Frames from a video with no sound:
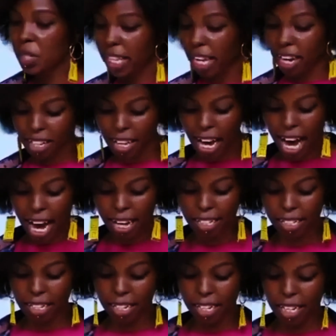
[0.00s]
on the other
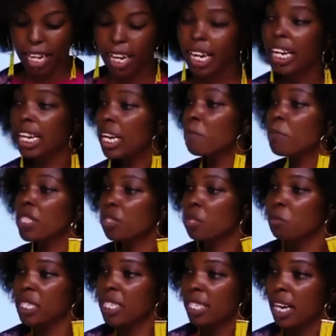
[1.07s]
hand, claiming
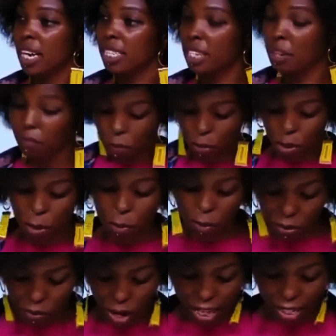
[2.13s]
to be standing for
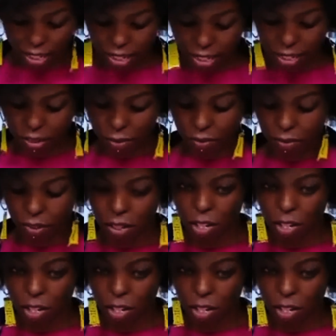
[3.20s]
human rights.